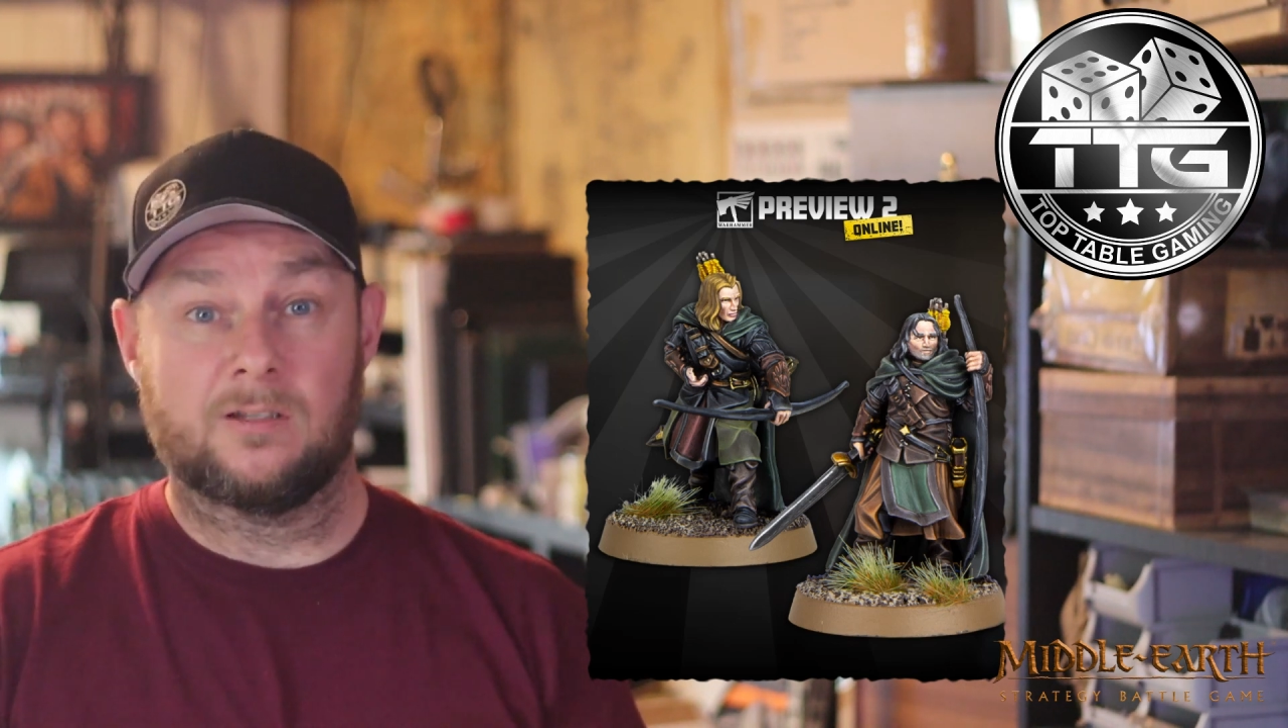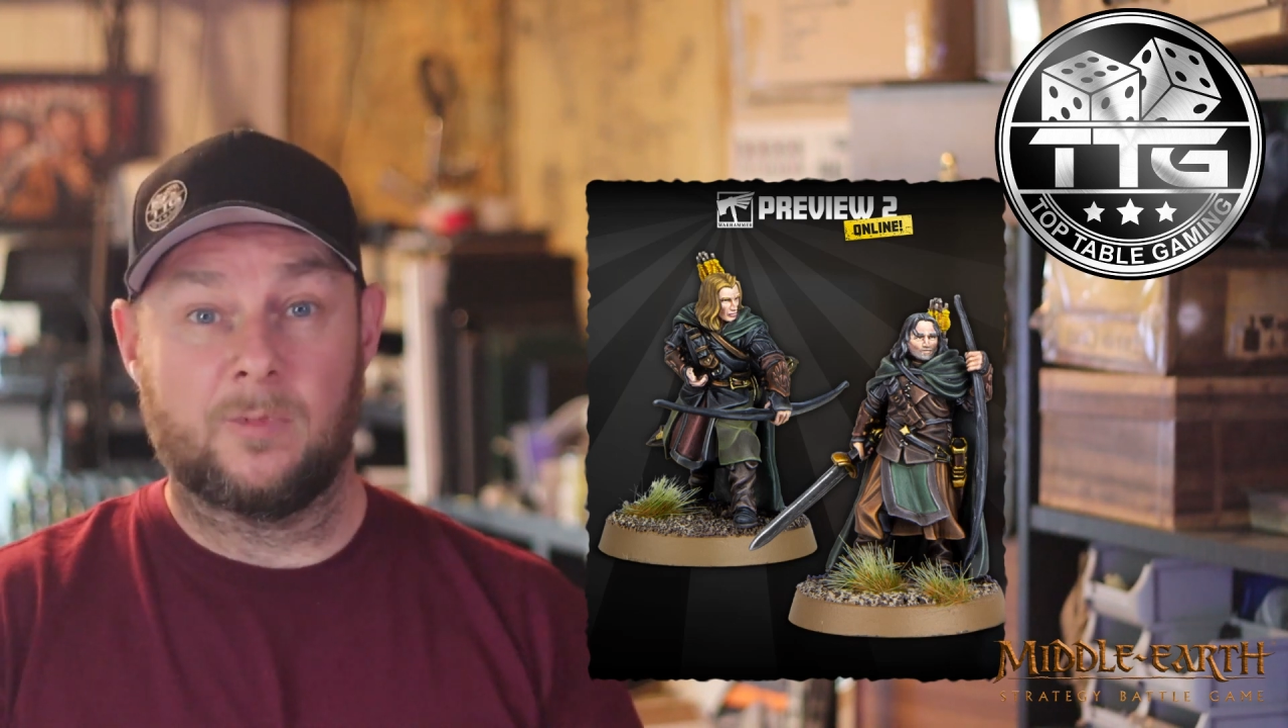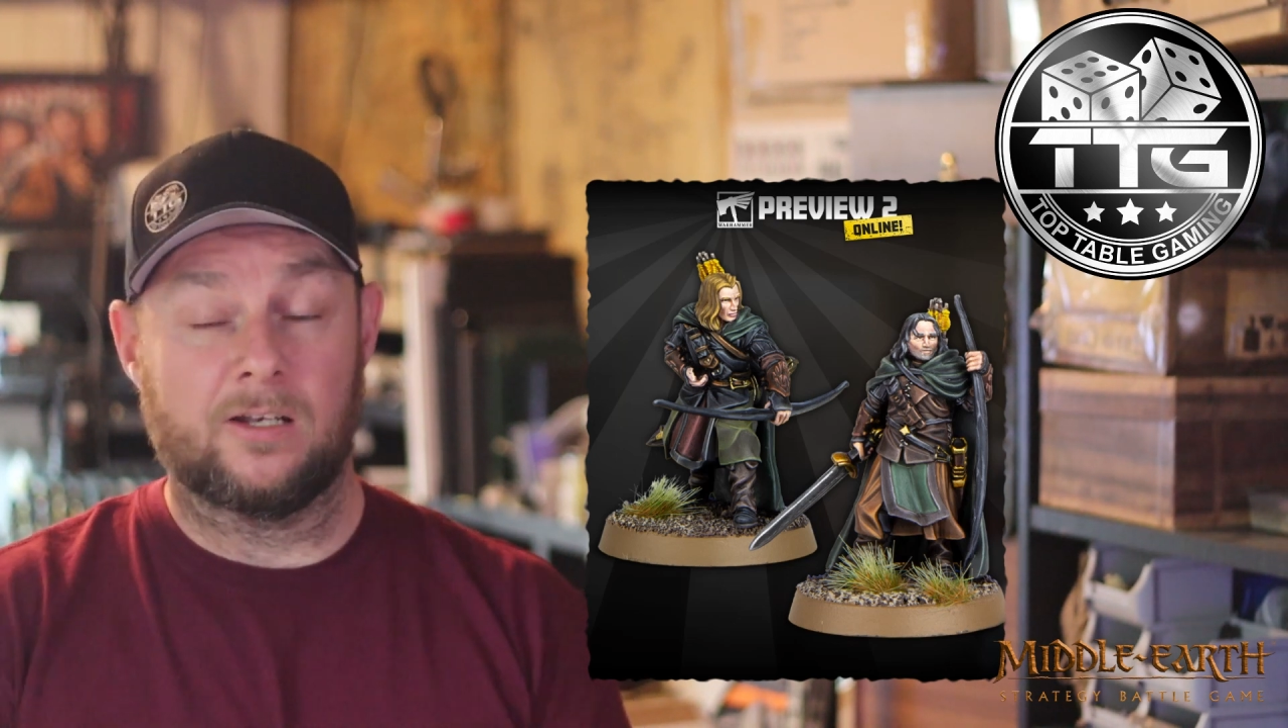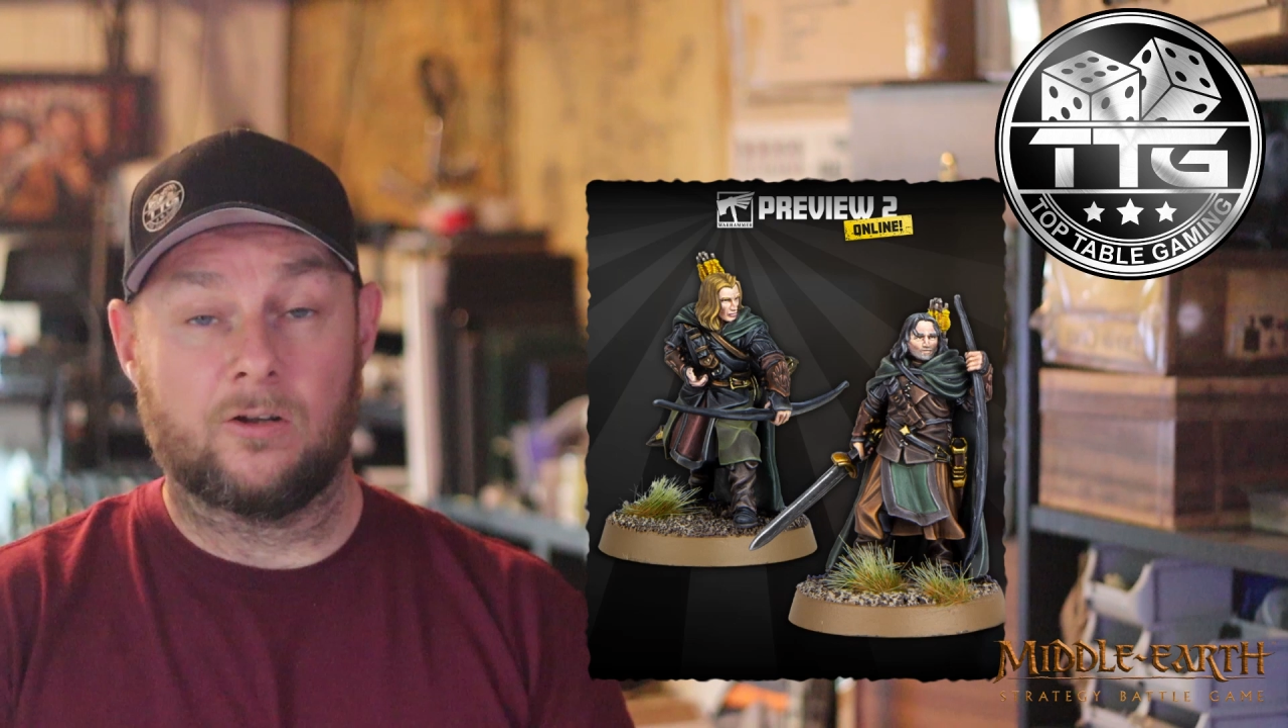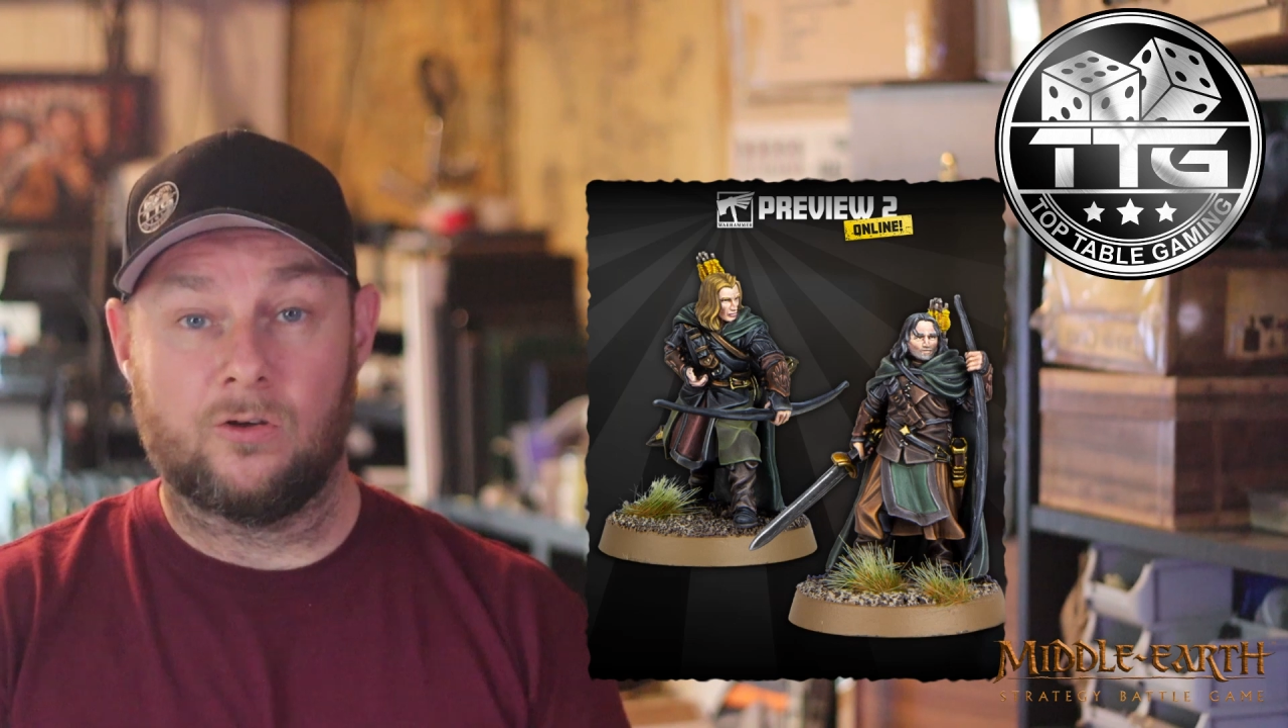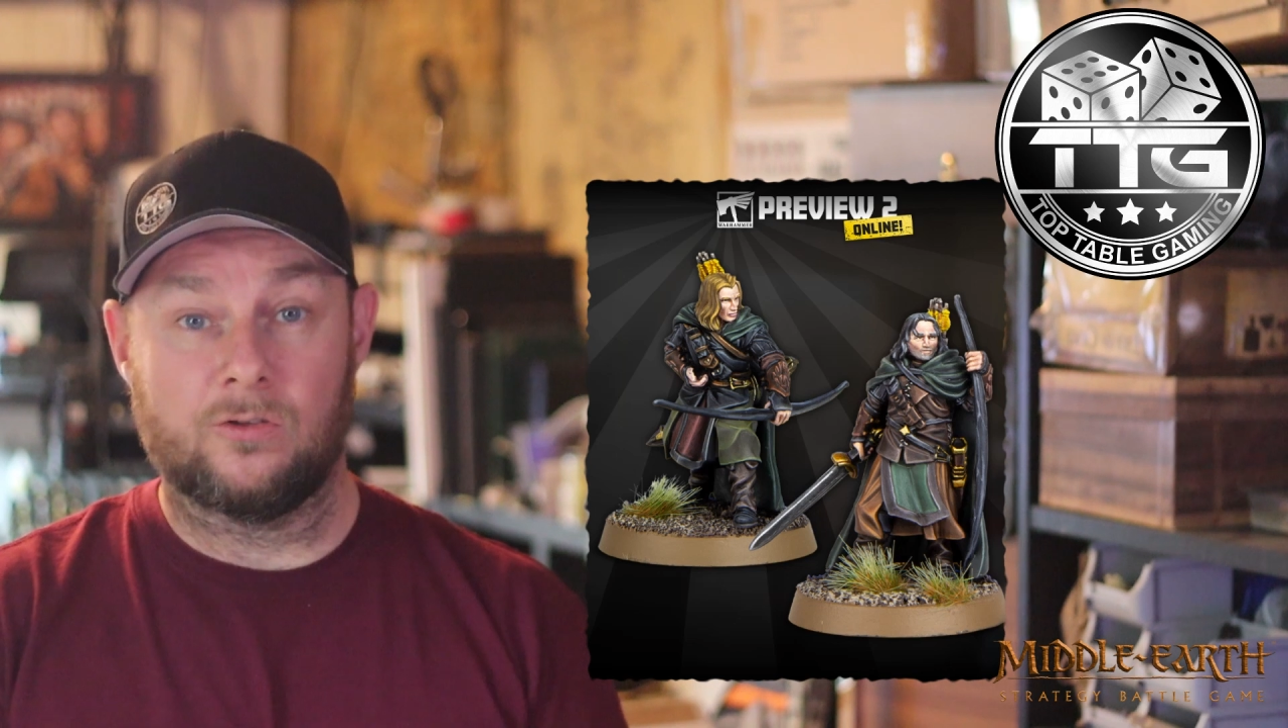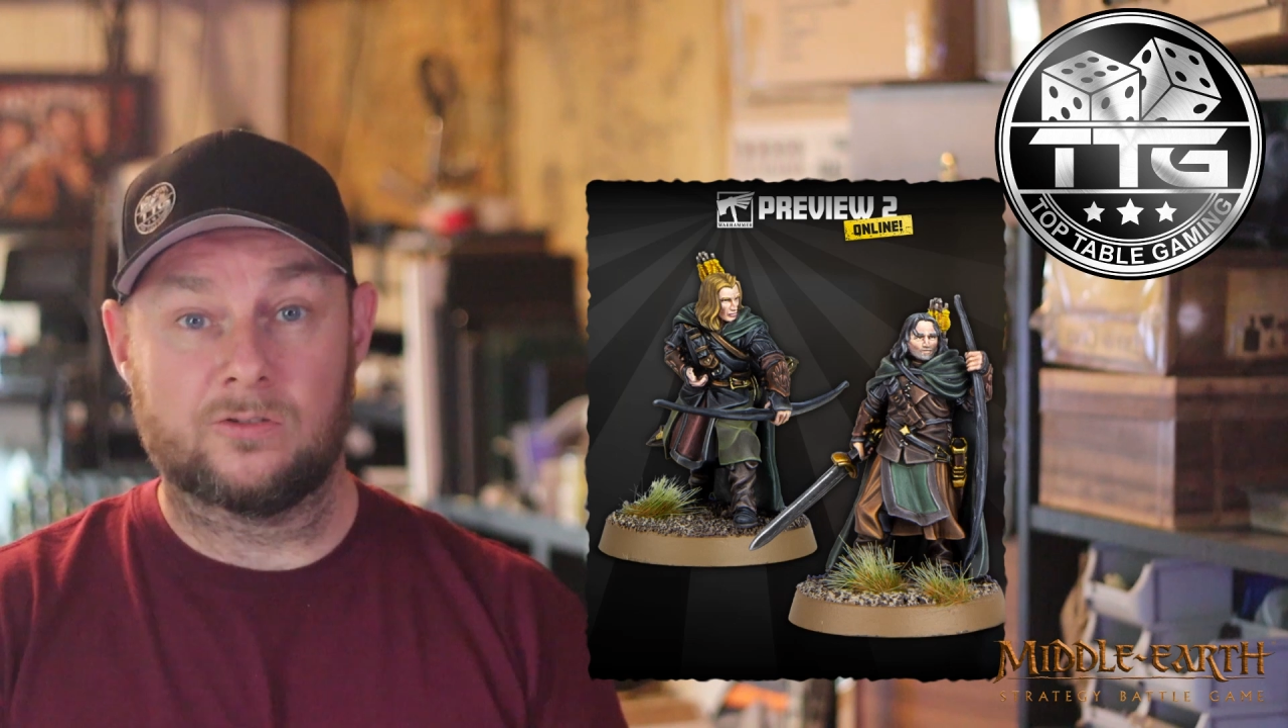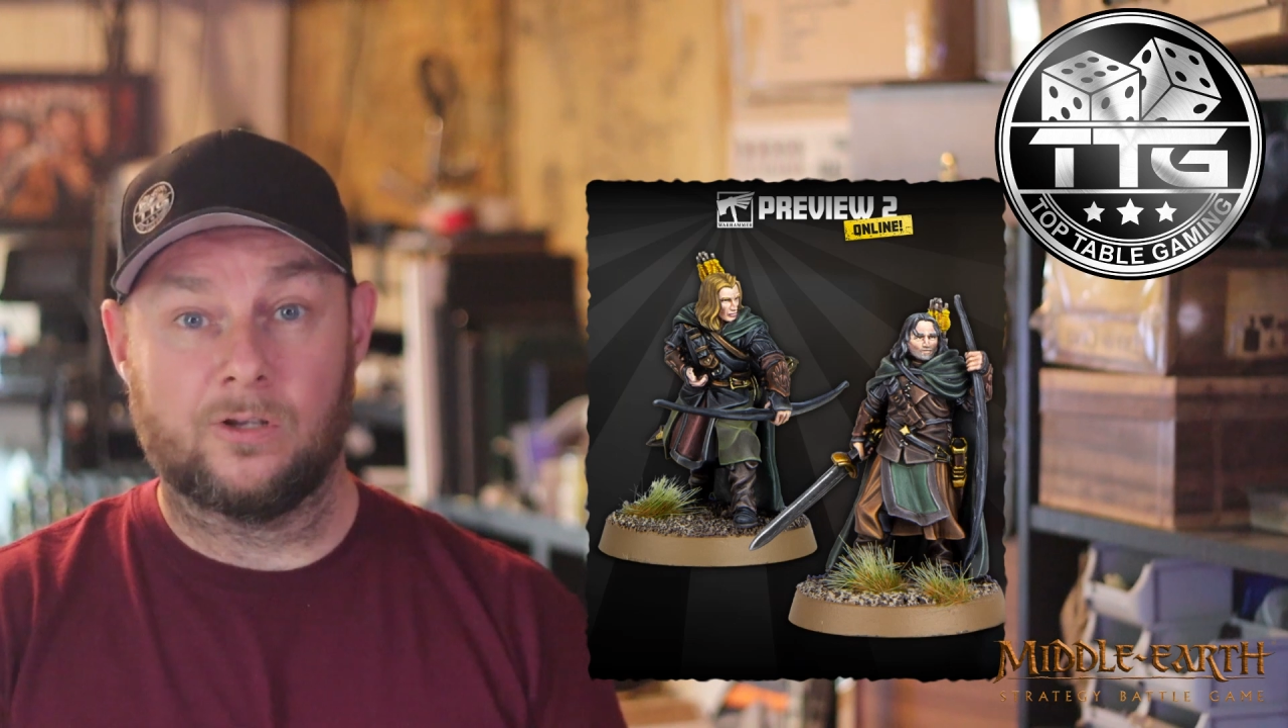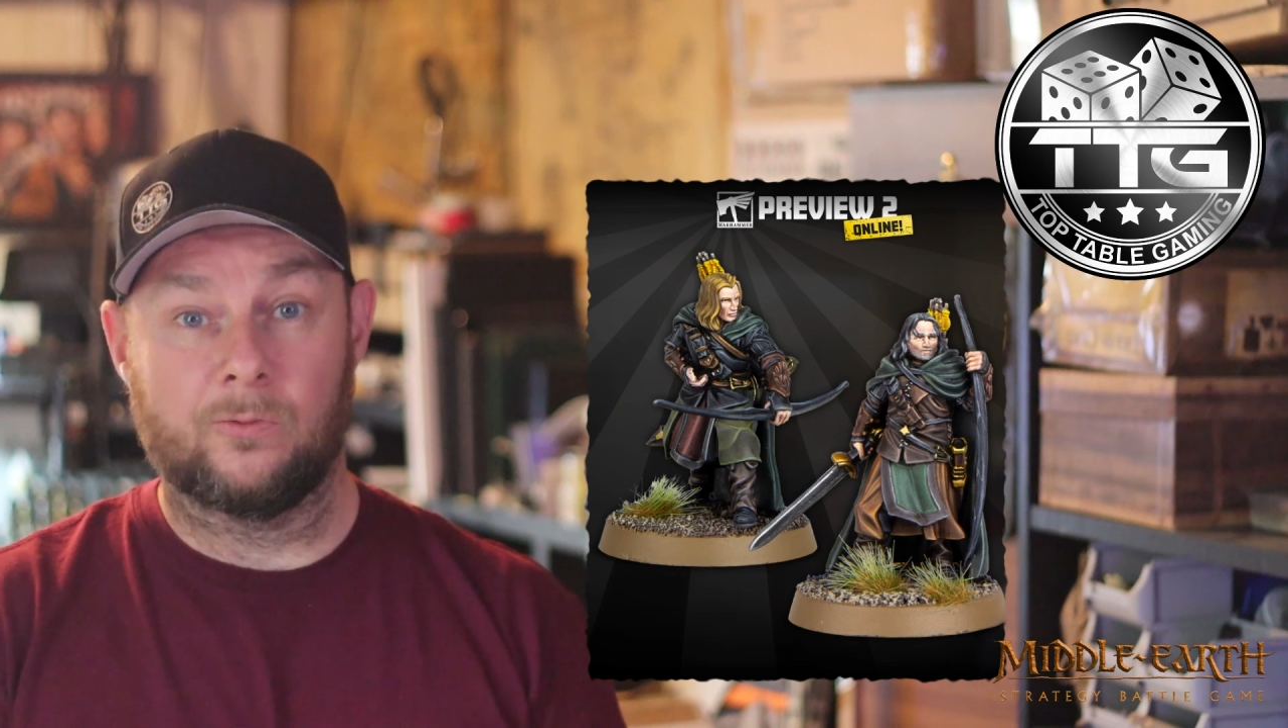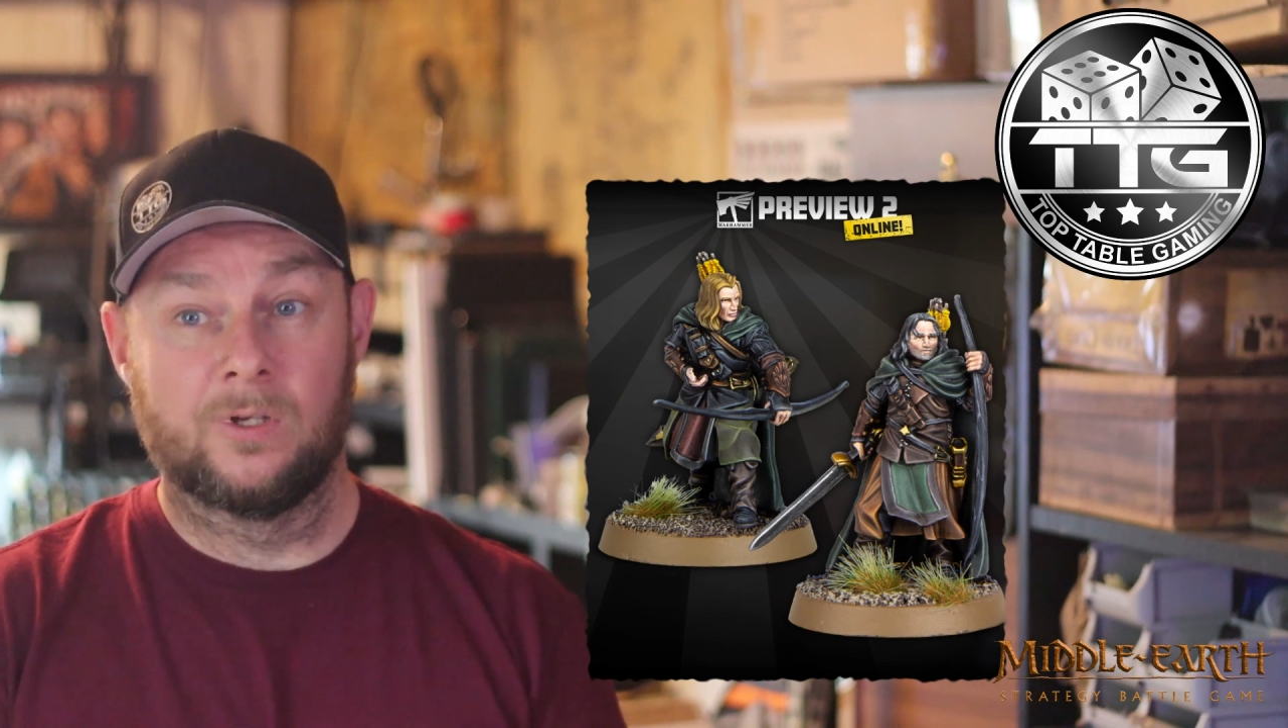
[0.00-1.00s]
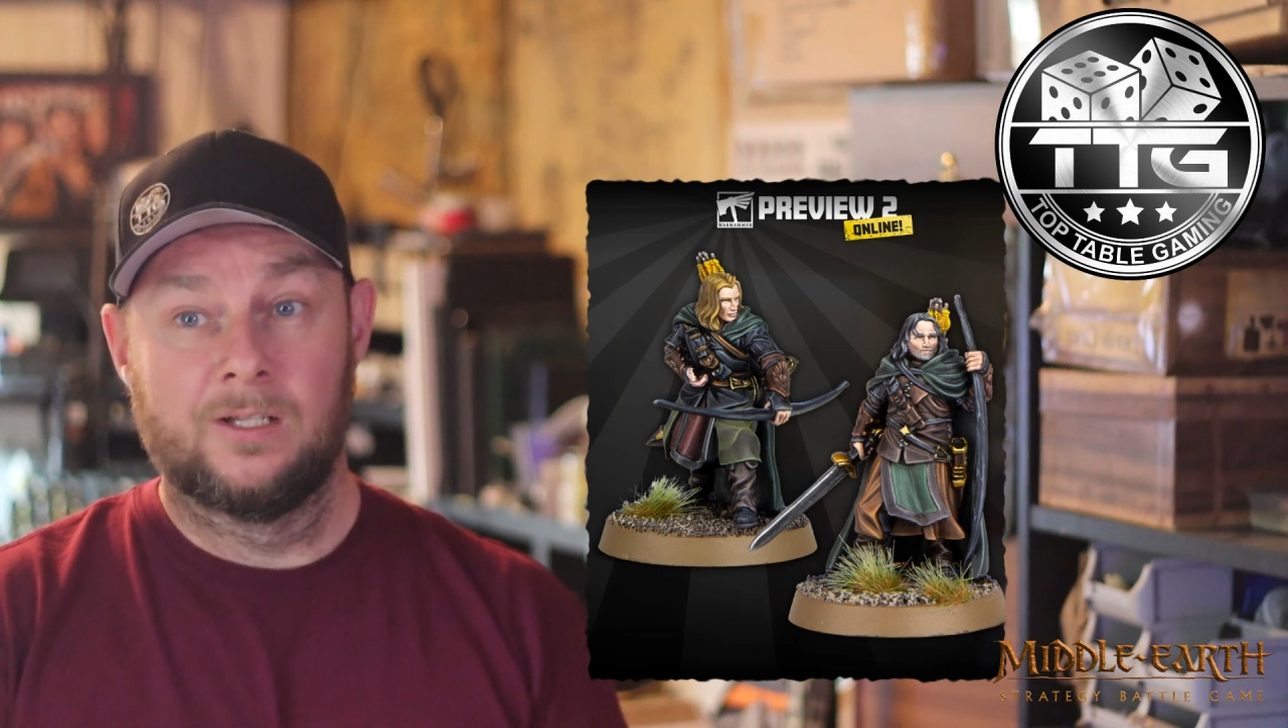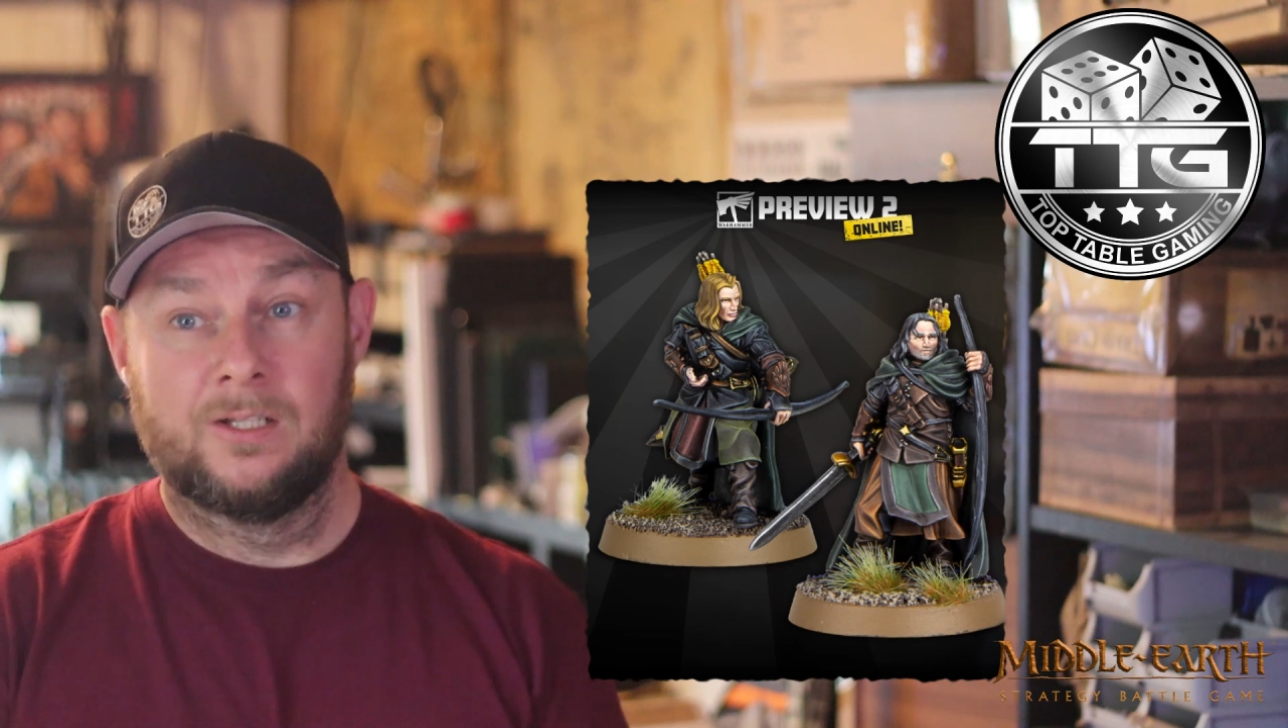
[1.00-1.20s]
to mind also.